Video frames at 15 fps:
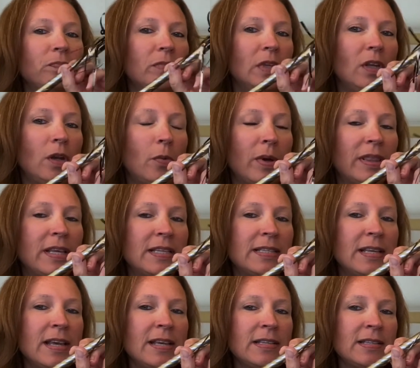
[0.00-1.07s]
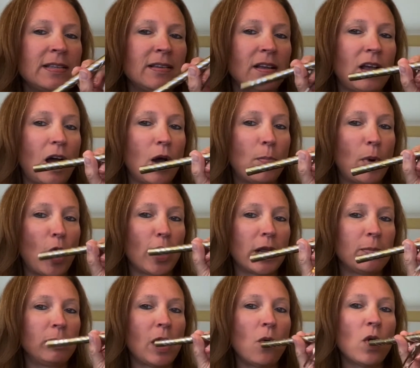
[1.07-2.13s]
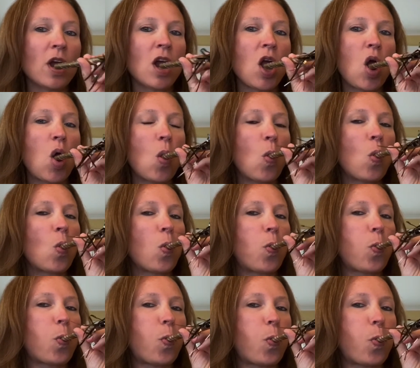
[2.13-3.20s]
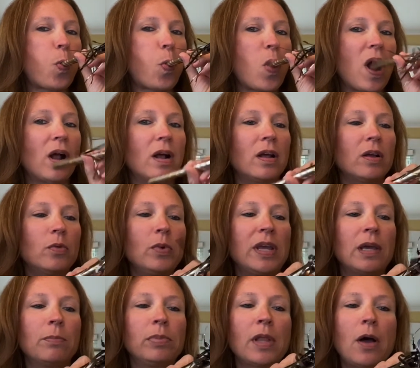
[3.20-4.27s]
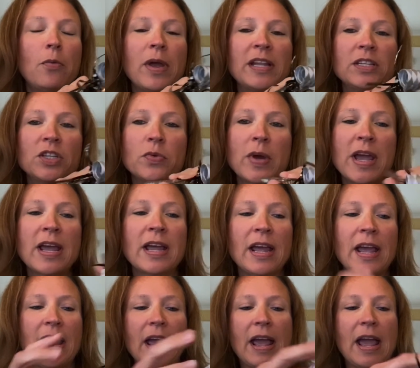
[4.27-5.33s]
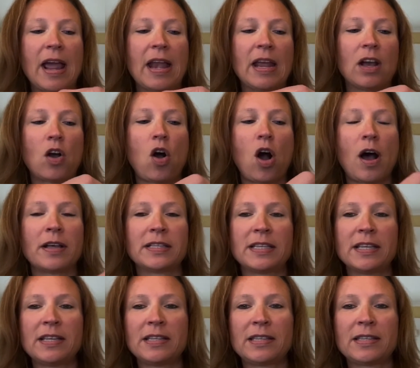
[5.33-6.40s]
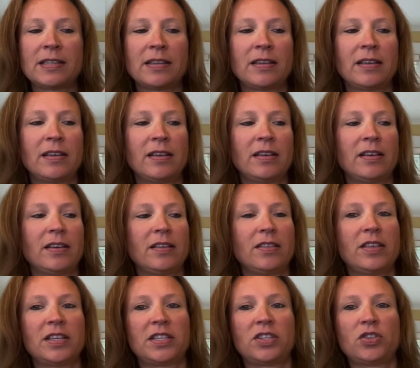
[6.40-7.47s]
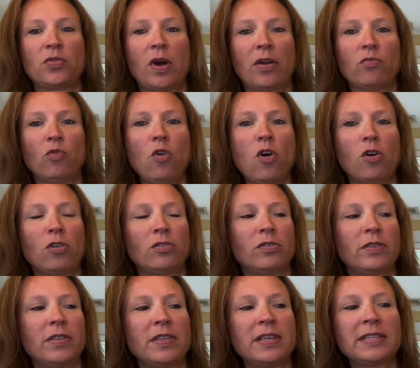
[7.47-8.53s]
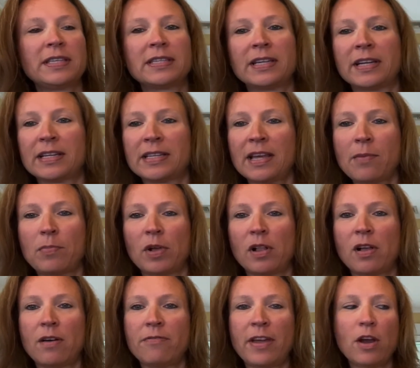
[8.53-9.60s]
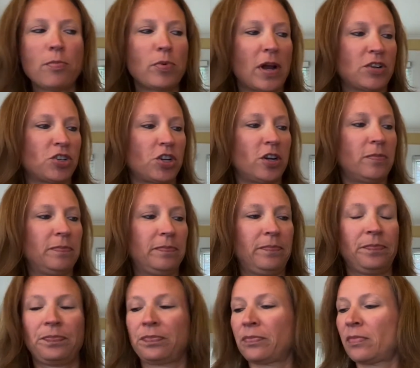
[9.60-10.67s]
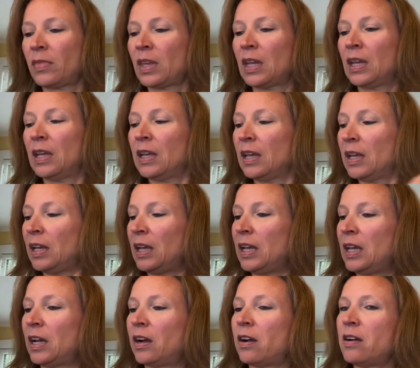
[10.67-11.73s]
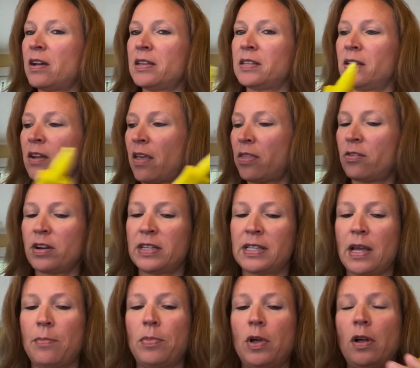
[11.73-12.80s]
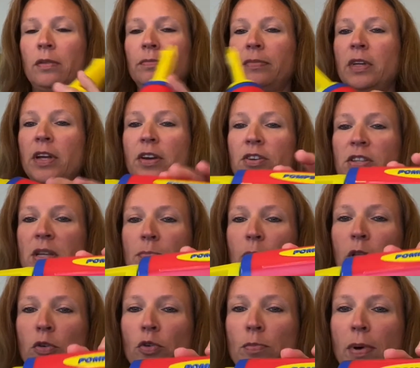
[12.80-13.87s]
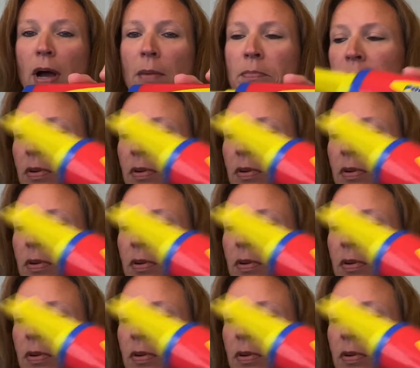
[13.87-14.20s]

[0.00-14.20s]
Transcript: You know what this is? A party blower. we can blow into it and it causes this to unroll. This is an example of air pressure. Here is another example. Here is a balloon pump.